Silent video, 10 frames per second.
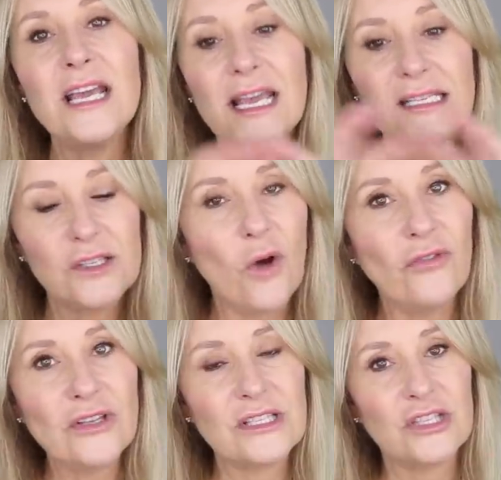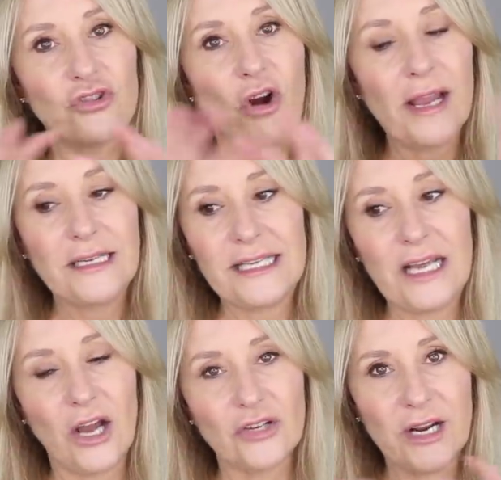It softens the dry and
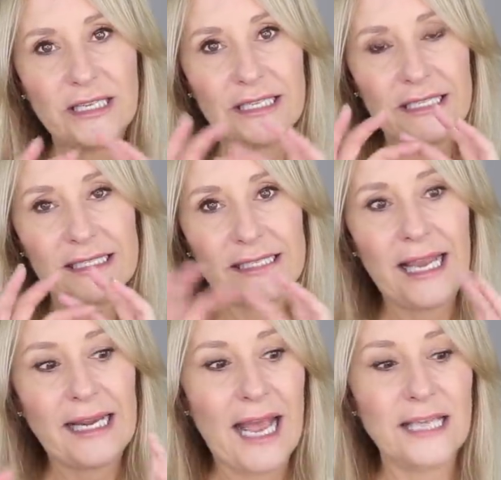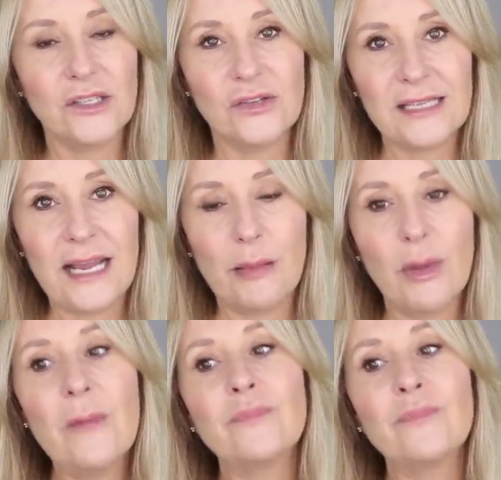dehydrated skin as you sleep.